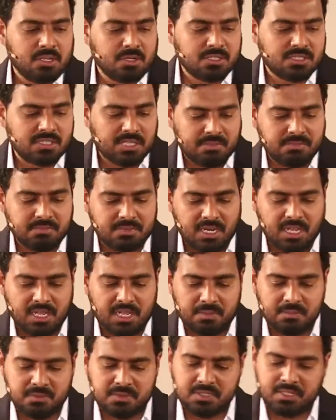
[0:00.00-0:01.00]

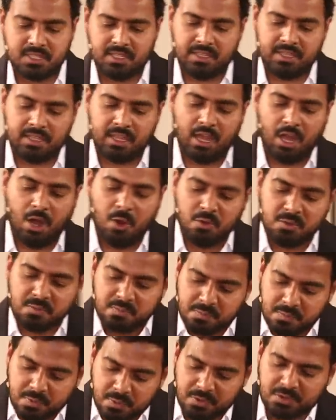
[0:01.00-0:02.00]
sometimes the
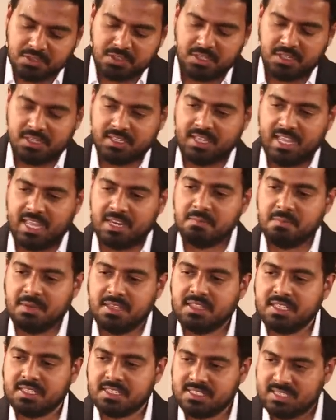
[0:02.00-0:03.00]
output can
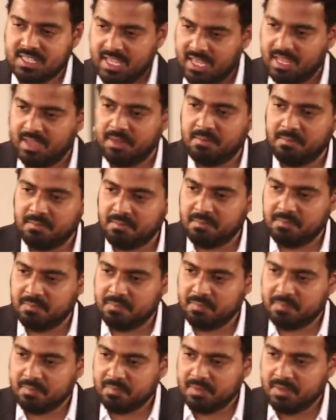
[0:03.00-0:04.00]
be the same,
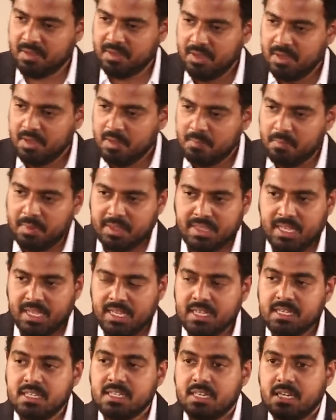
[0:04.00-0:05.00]
but the
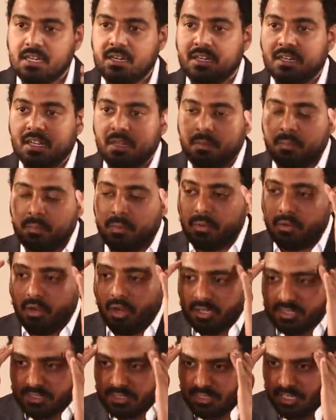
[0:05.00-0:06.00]
internal
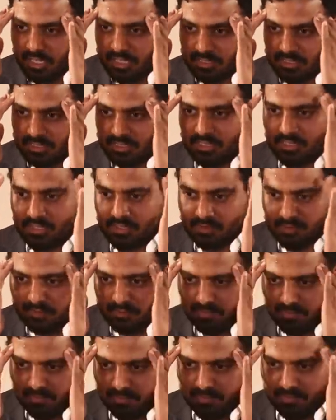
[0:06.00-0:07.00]
process
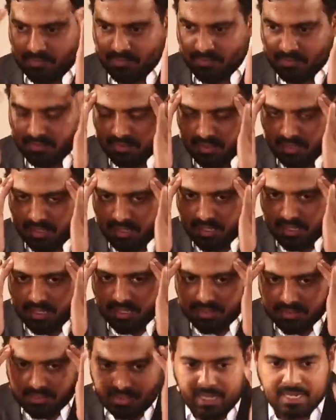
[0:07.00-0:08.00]

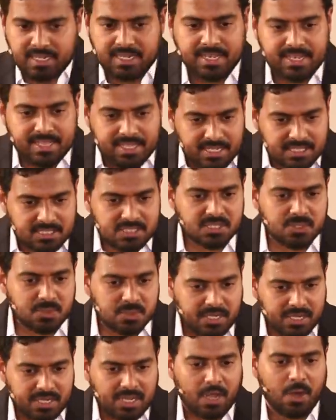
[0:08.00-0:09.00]
that leads to
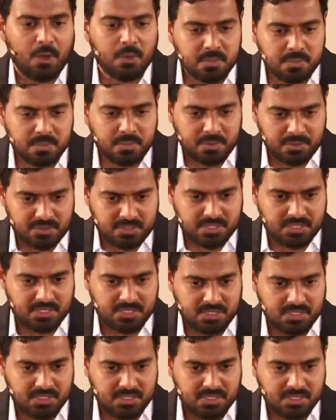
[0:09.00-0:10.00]
that output
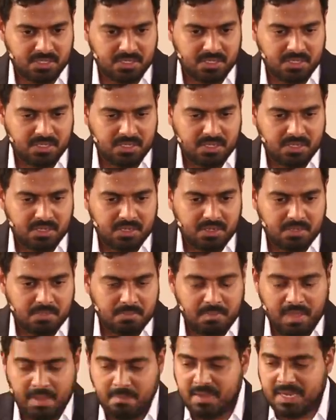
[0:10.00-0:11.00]

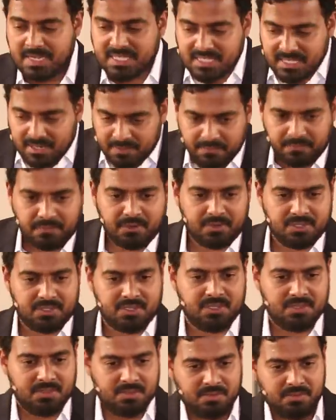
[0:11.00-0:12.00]
may be
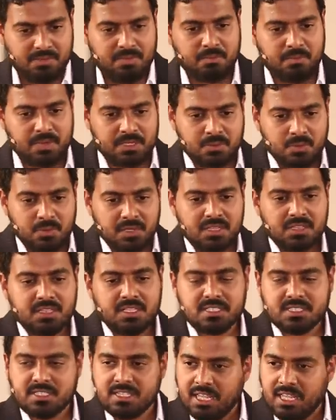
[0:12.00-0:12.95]
different between